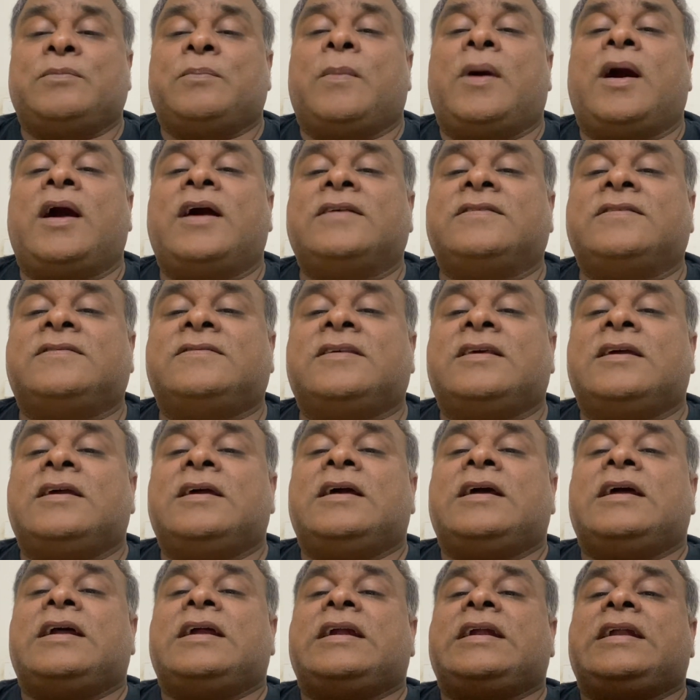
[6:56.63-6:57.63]
Mass
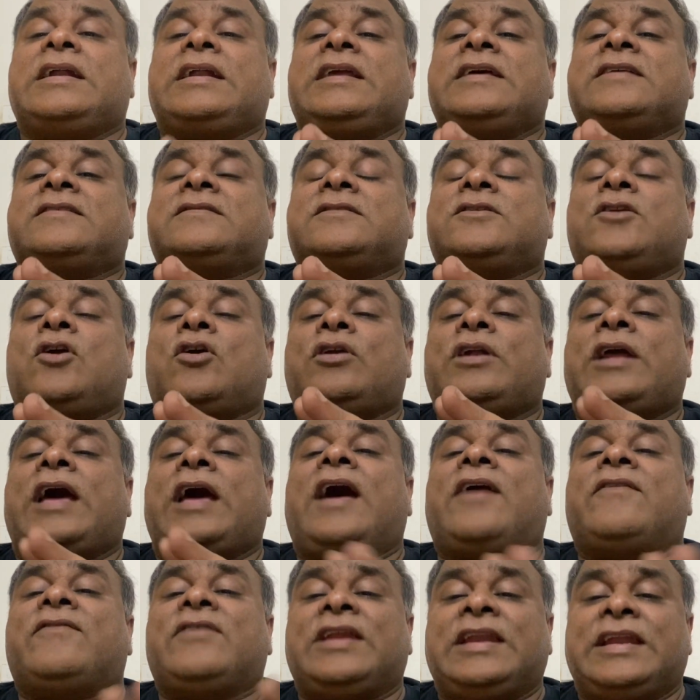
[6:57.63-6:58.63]
does not
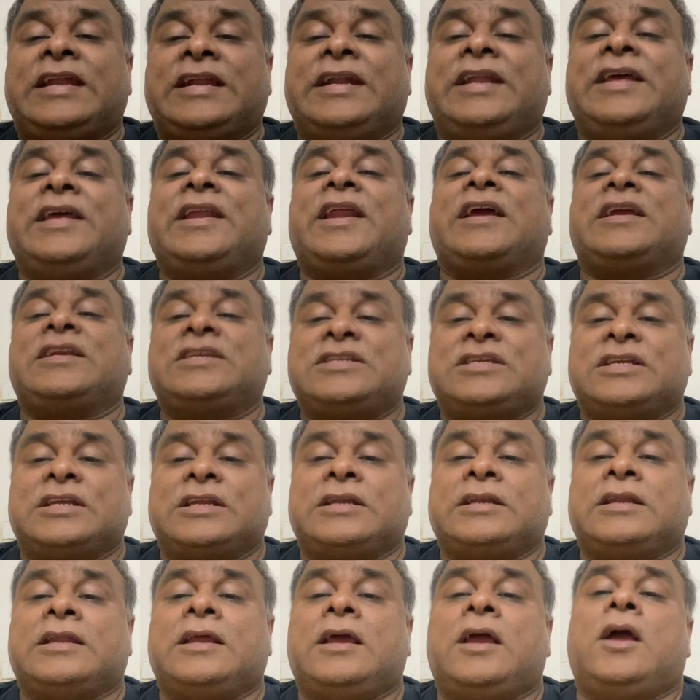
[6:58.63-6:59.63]
have any
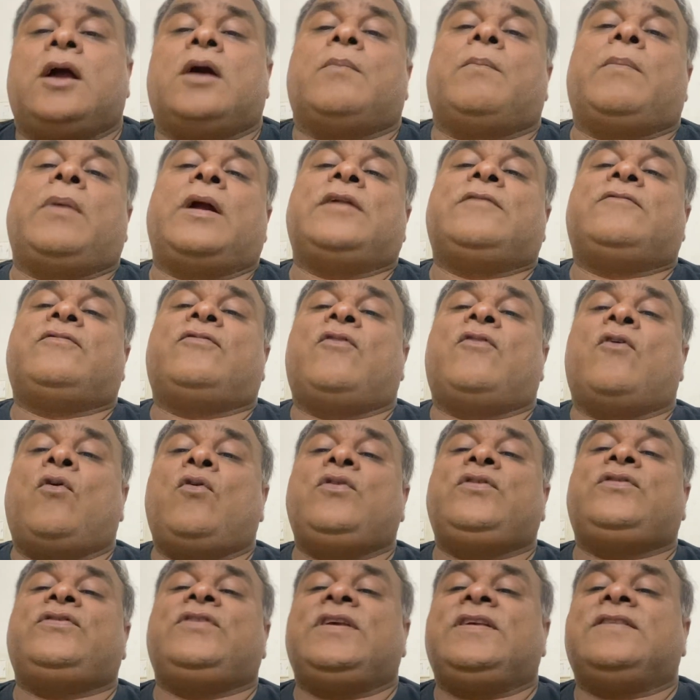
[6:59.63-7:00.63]
direction, but
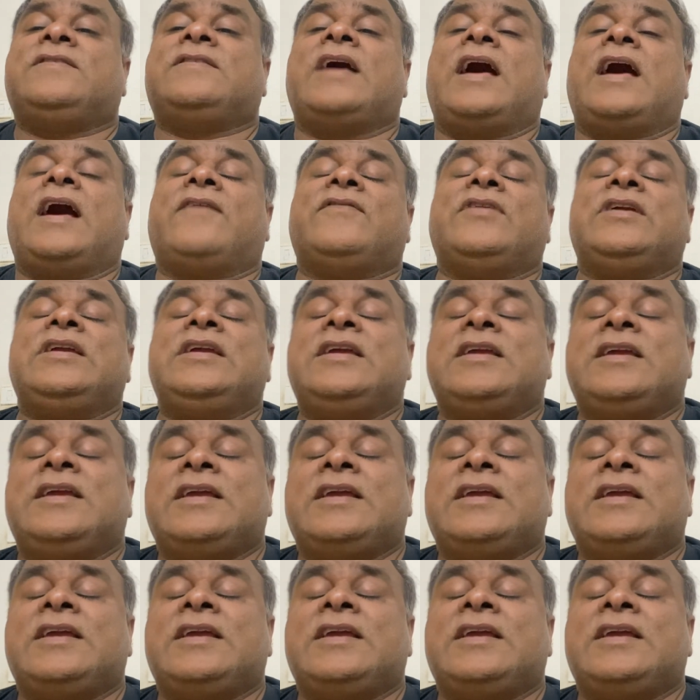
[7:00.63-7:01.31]
force is having